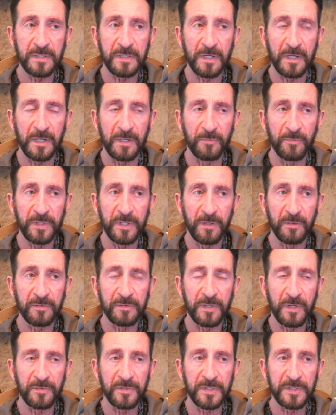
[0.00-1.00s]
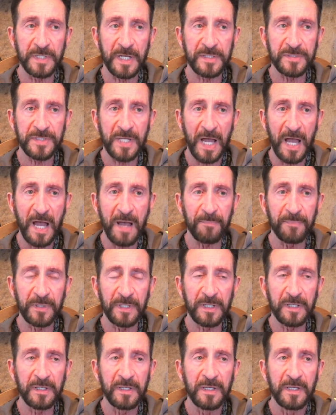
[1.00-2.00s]
Uh, we don't know that that's
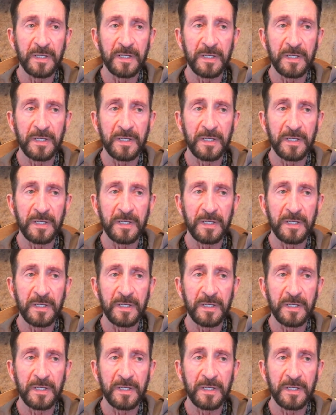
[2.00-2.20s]
happening.